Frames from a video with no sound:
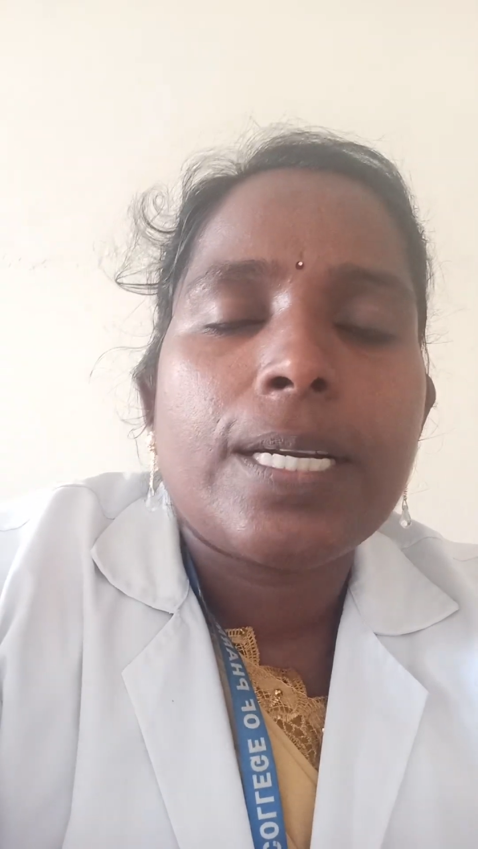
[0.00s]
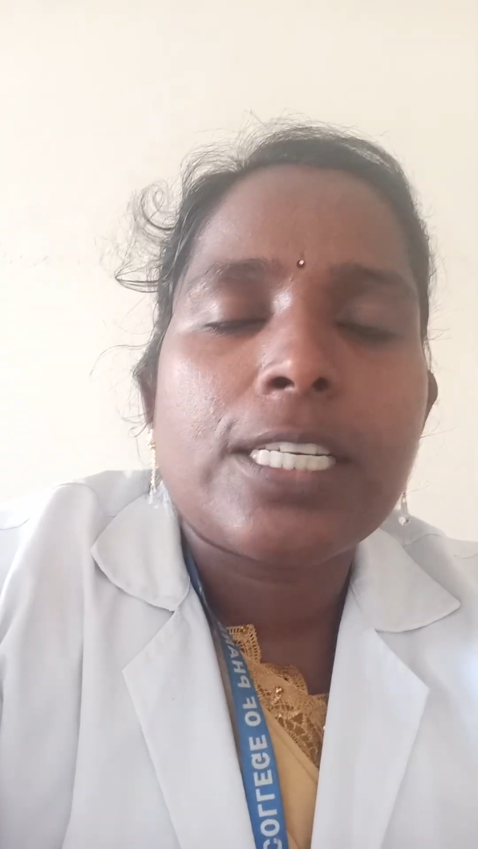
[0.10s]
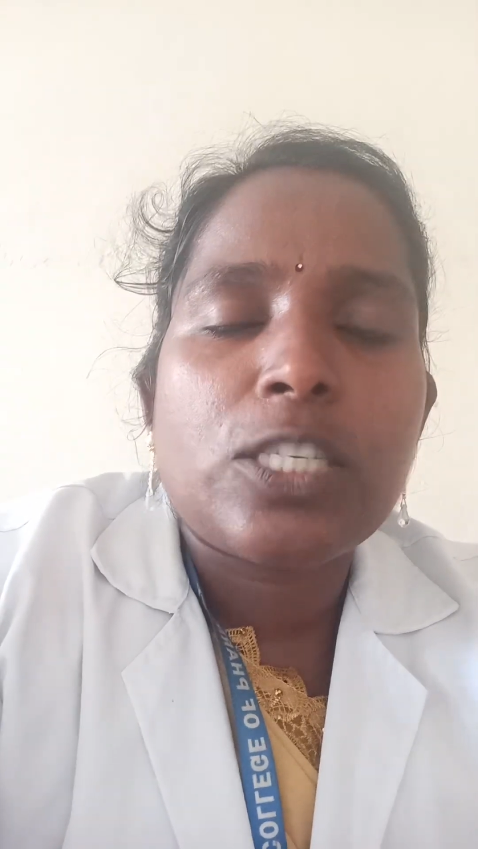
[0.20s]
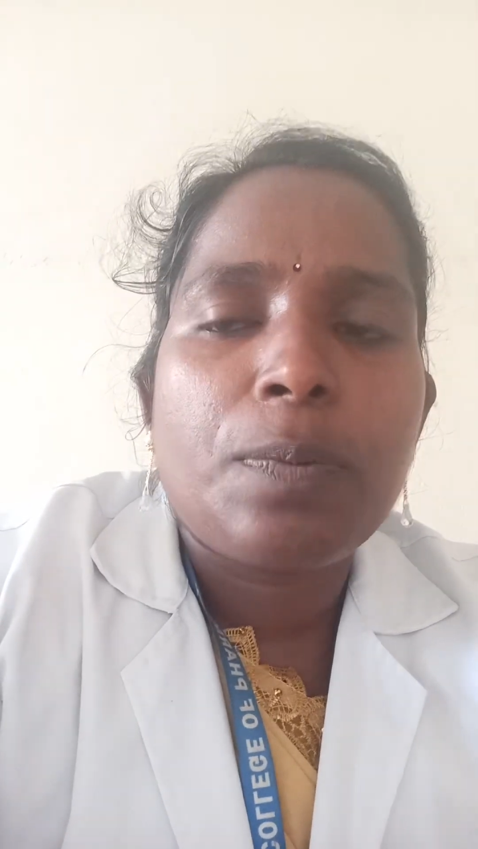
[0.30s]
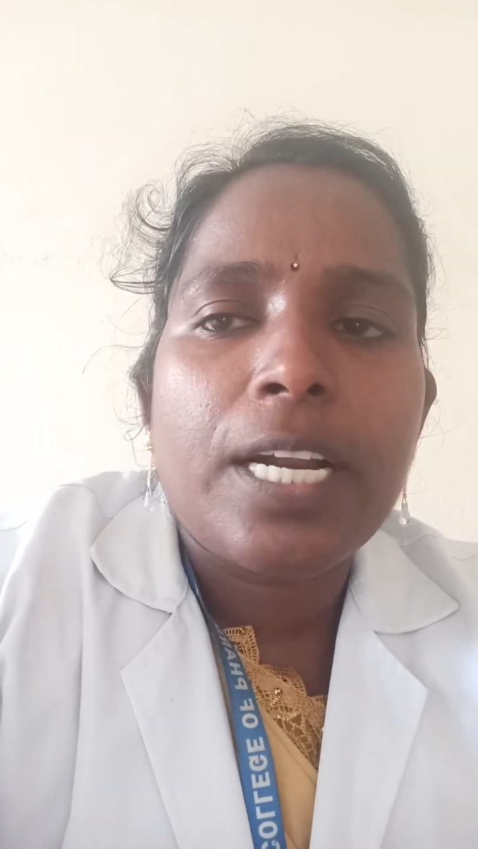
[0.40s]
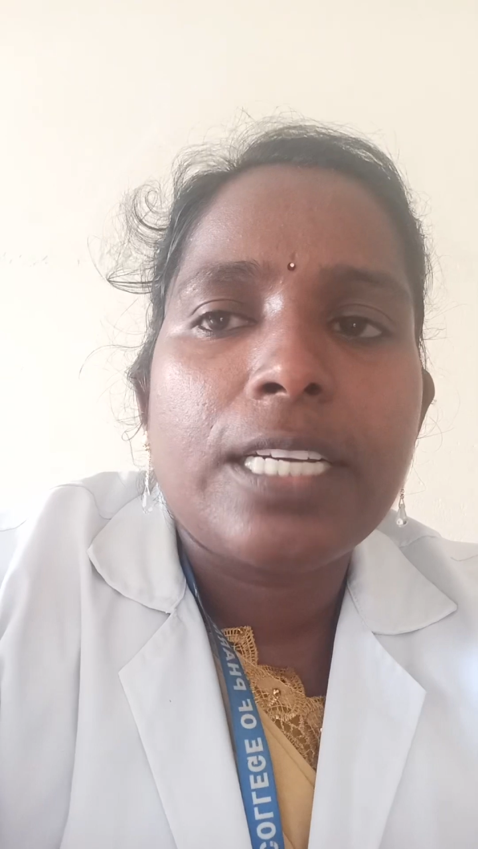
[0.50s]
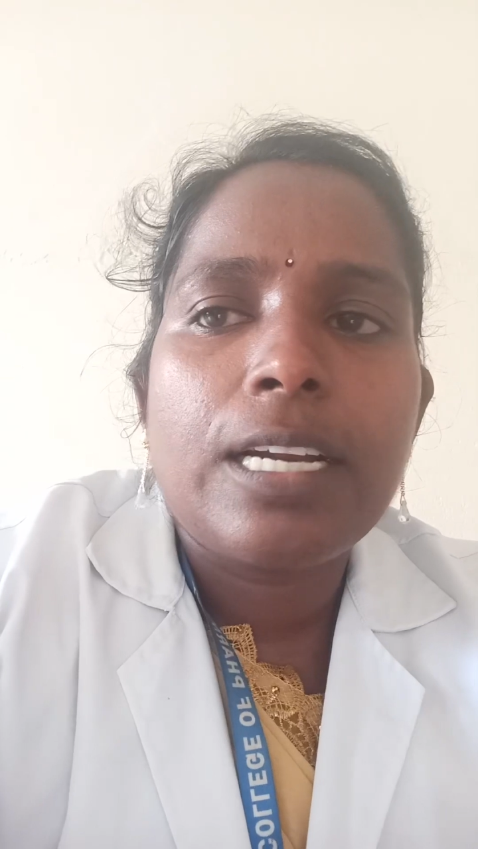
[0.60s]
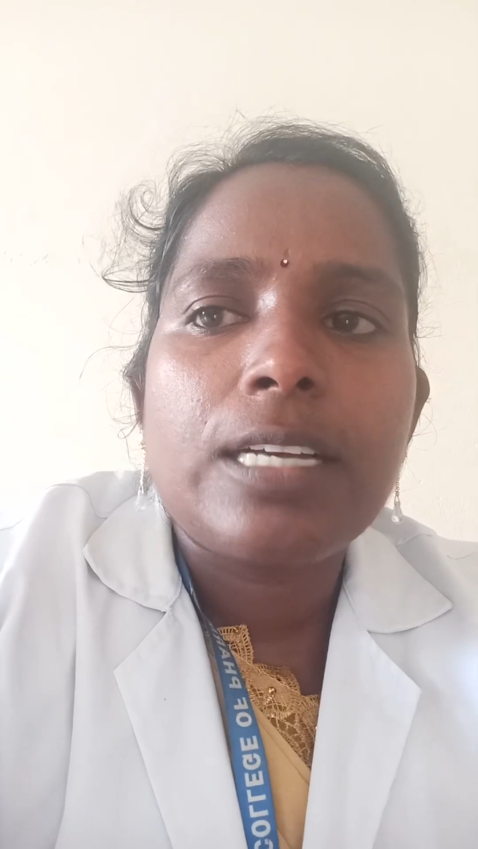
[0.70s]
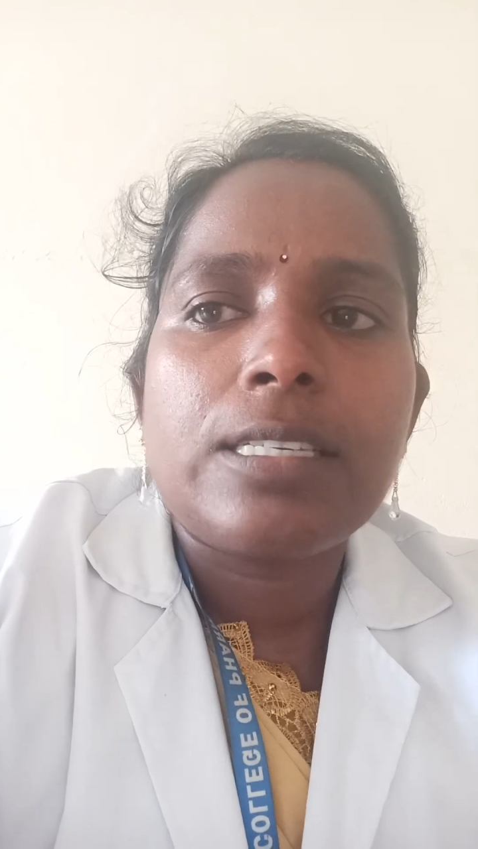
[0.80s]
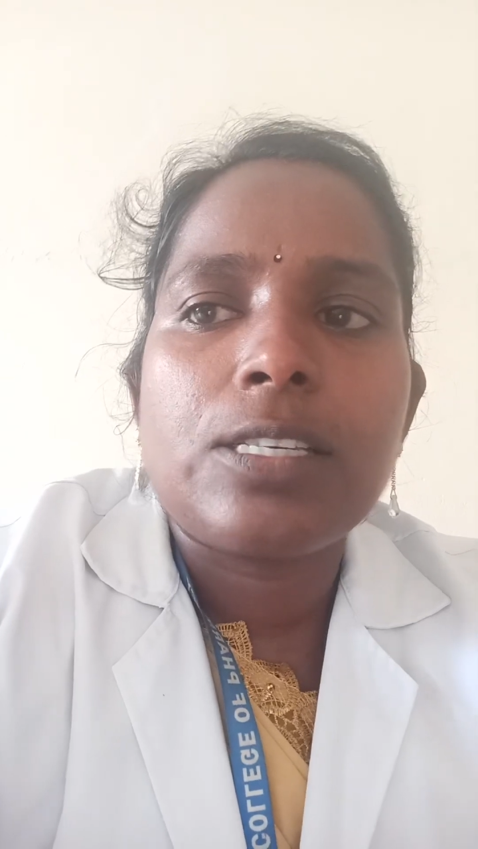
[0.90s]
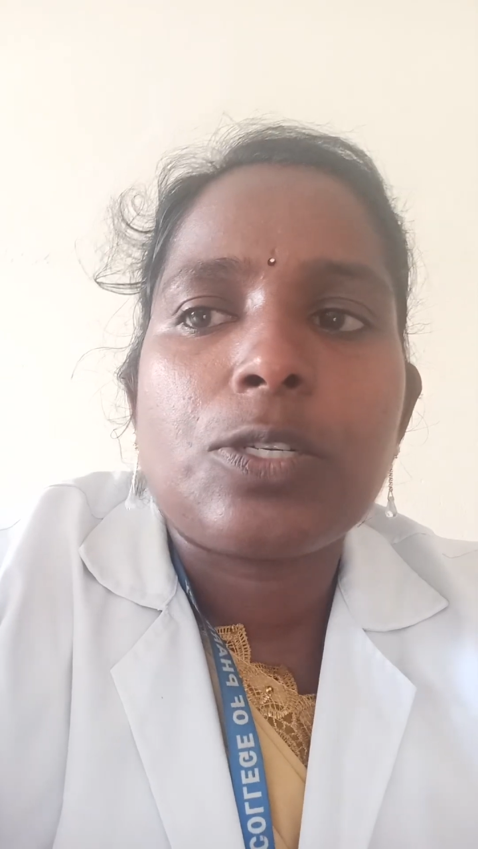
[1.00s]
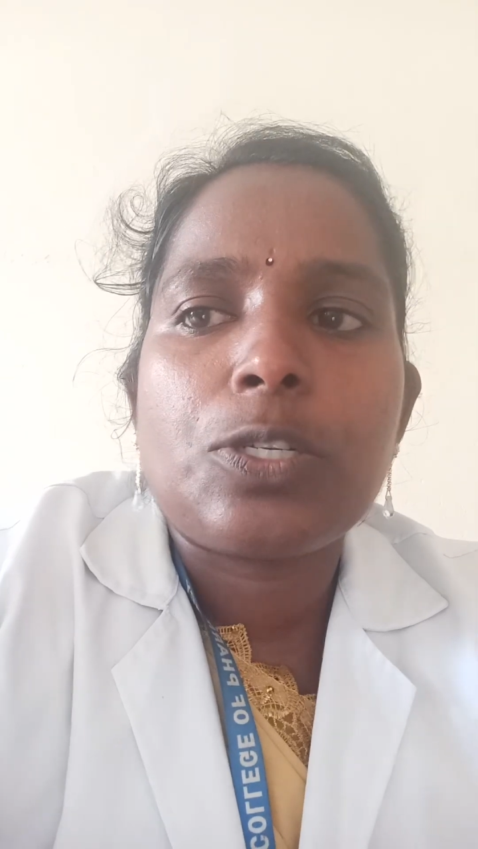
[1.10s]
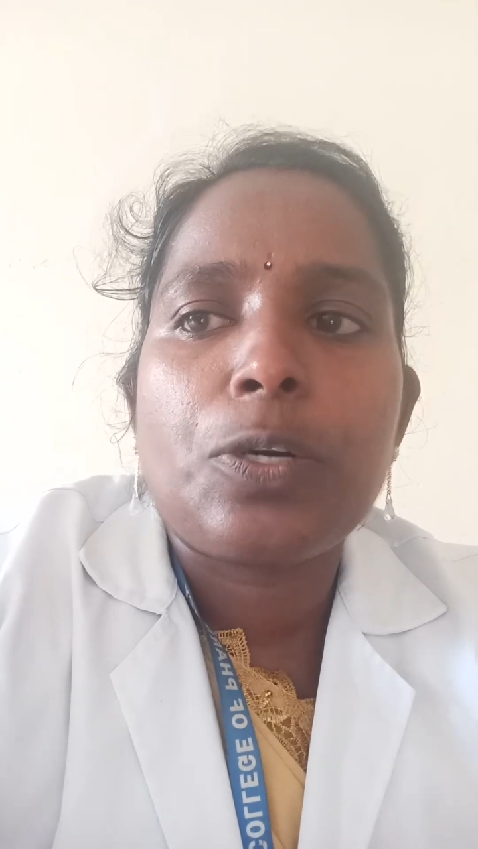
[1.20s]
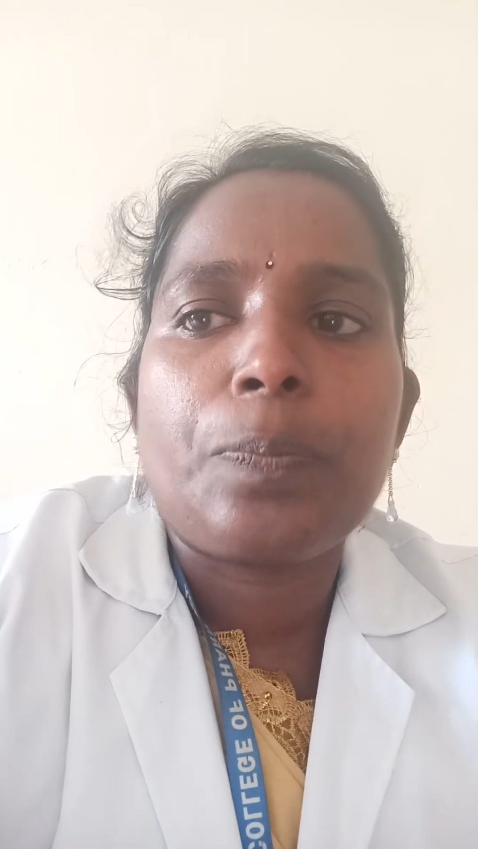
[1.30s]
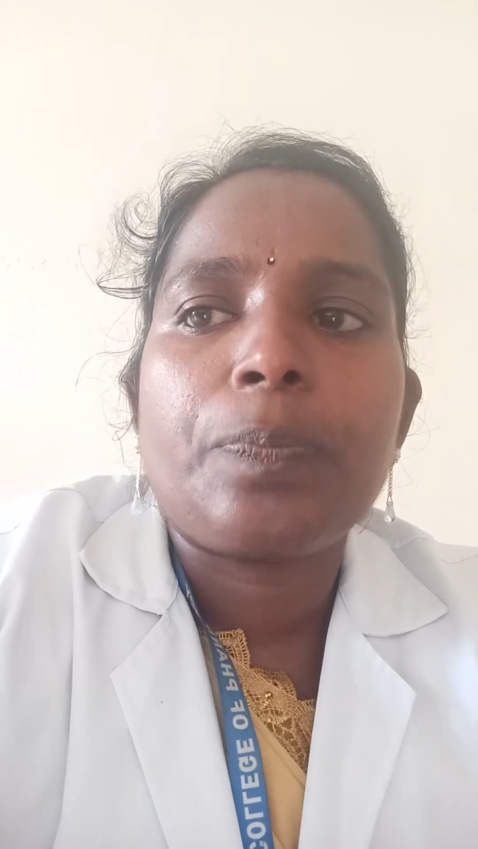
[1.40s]
respiratory
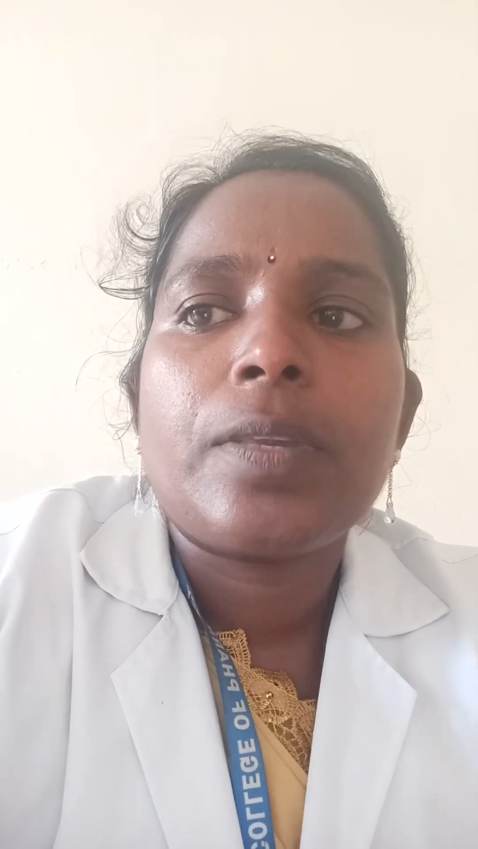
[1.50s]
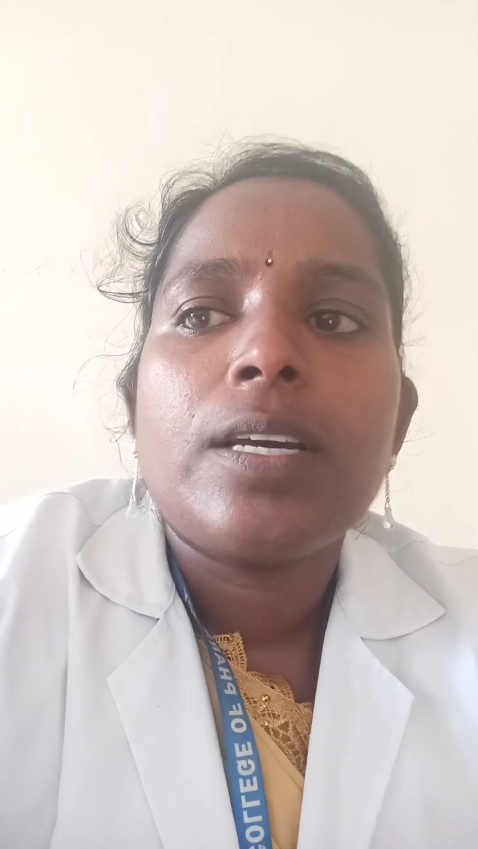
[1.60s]
system.